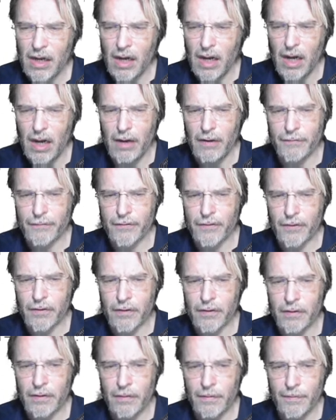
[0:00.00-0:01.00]

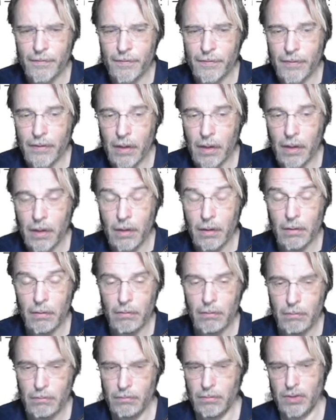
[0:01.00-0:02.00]
after the,
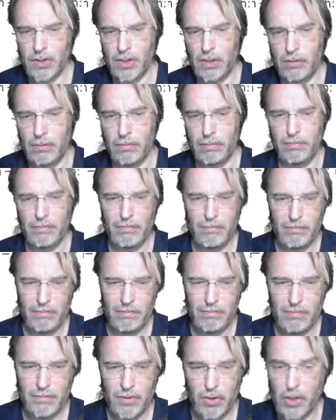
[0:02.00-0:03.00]
so
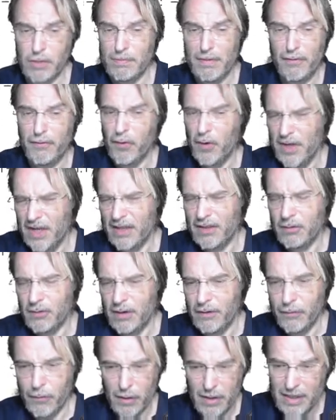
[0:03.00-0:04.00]
just before that
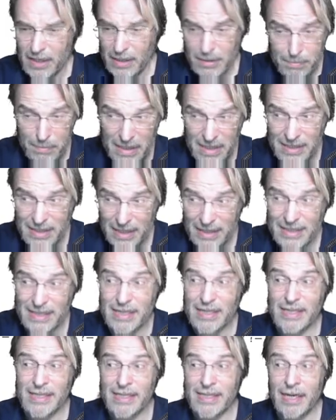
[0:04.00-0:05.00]
3, 4, and that means that it's
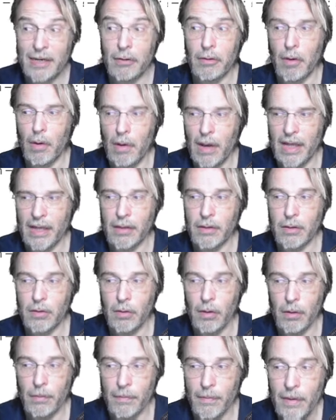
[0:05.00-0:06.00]
a zero length
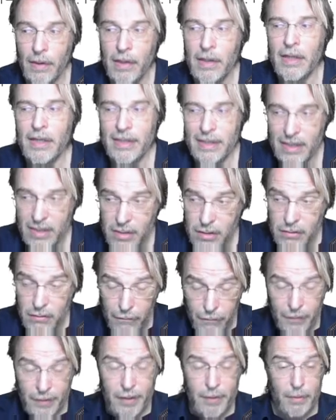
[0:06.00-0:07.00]
column. Yes,
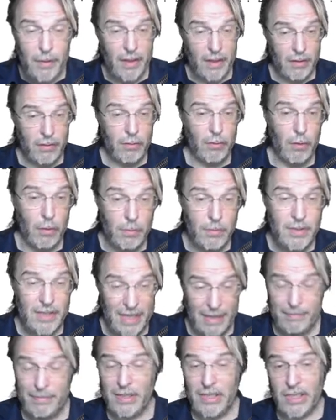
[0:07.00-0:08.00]
variable length columns
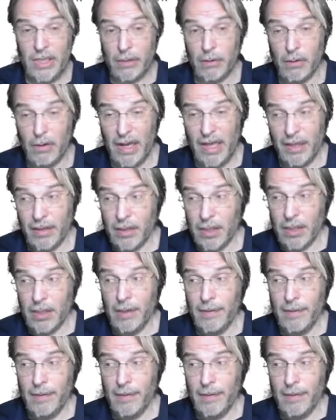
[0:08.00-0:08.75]
can be zero length.